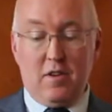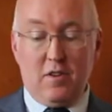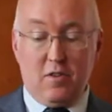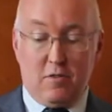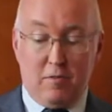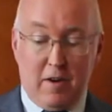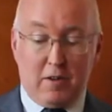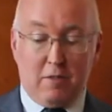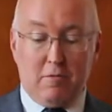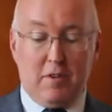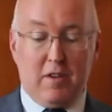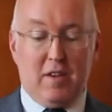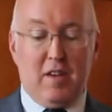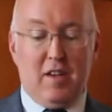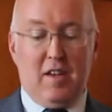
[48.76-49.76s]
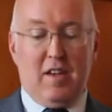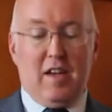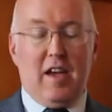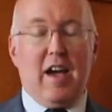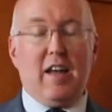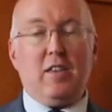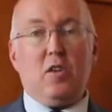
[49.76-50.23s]
Directory
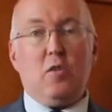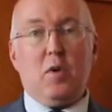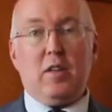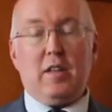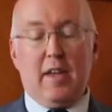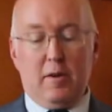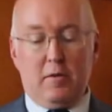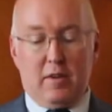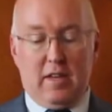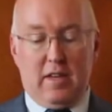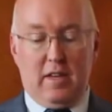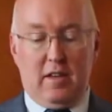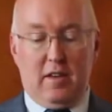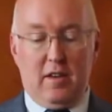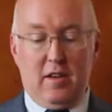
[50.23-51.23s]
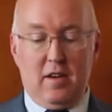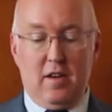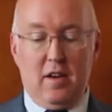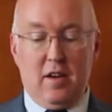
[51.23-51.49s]
and the UN Layout Key